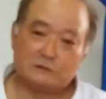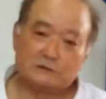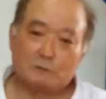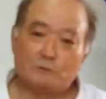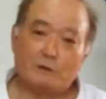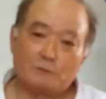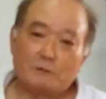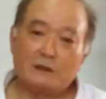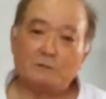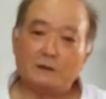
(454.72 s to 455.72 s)
step away
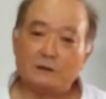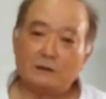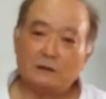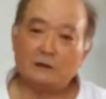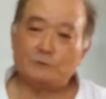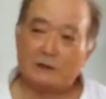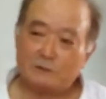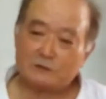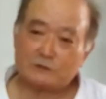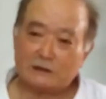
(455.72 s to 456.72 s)
from anybody. If
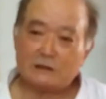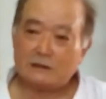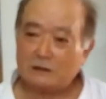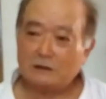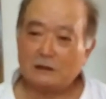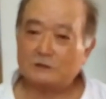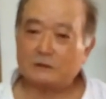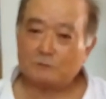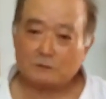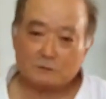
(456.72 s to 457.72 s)
anybody try, I
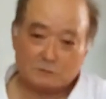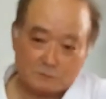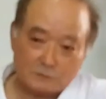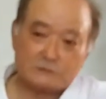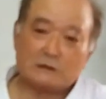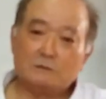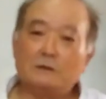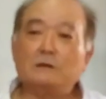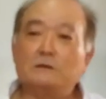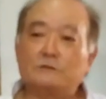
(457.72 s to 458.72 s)
try
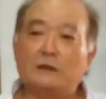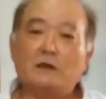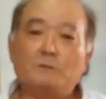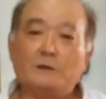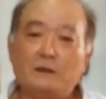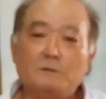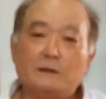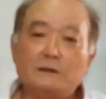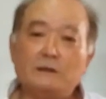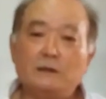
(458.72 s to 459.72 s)
to help
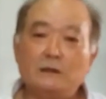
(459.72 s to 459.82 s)
anybody.